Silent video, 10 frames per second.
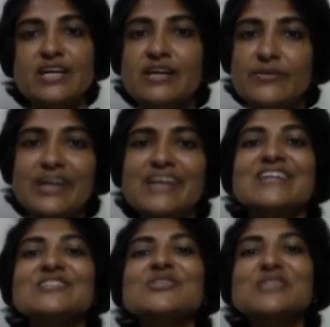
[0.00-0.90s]
Right.
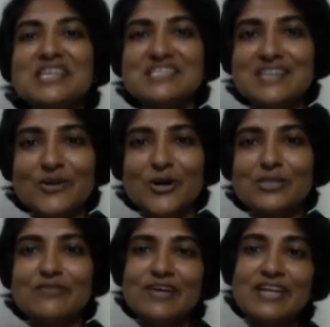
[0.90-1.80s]
So these are
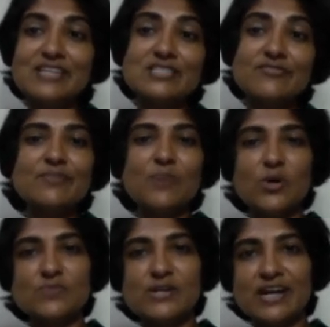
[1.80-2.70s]
all the various different
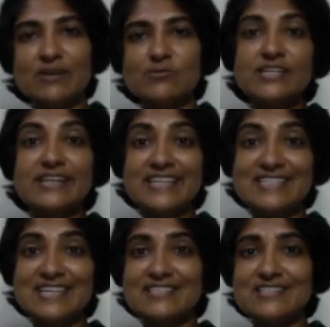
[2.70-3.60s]
possible rounds in a data
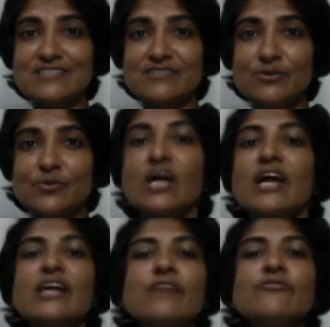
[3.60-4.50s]
scientist interview.
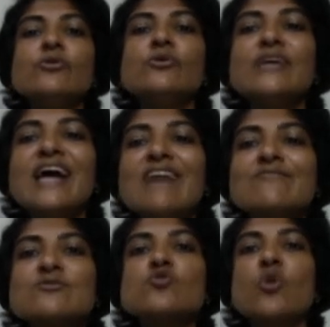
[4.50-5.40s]
Now, you don't
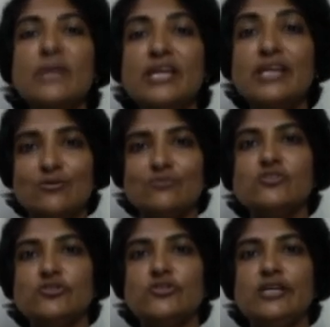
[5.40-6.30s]
have so many rounds
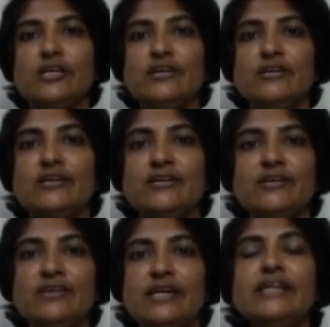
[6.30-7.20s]
usually,
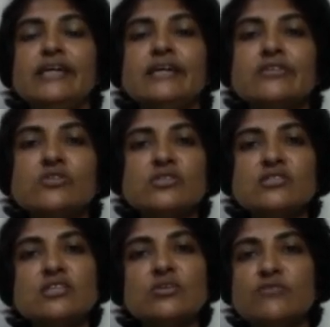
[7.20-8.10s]
right? So this
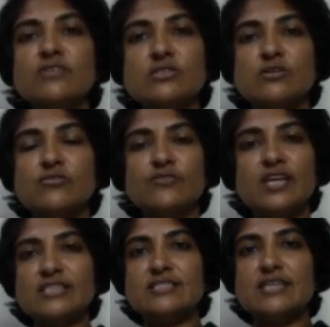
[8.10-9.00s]
is the universe of
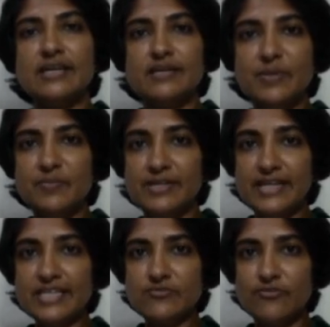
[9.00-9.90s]
things that people
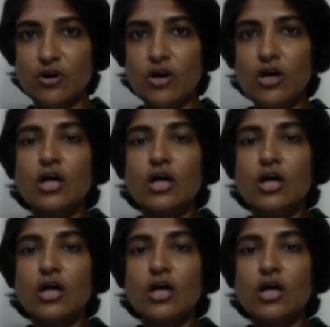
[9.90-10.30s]
test for,